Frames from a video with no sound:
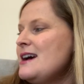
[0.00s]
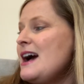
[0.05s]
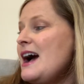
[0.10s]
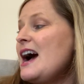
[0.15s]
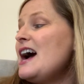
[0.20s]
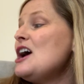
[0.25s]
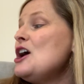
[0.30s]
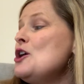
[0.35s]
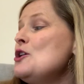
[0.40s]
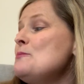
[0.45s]

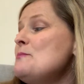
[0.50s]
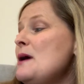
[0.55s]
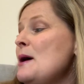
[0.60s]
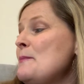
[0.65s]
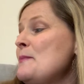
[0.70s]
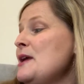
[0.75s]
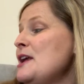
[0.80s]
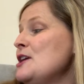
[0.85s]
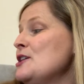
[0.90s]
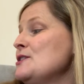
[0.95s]
I hope my
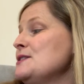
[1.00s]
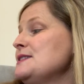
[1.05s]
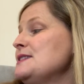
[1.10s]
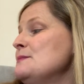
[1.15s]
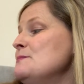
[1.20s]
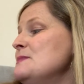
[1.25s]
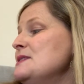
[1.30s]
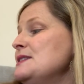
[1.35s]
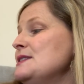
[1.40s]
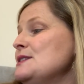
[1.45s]
parents
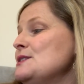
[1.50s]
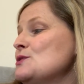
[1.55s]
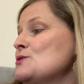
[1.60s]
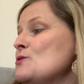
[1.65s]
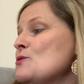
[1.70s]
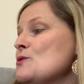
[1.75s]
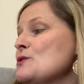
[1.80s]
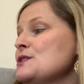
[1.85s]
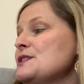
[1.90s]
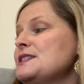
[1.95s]
and Mrs.
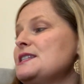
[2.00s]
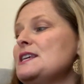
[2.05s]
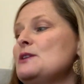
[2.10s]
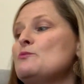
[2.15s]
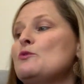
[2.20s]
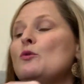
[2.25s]
Gorski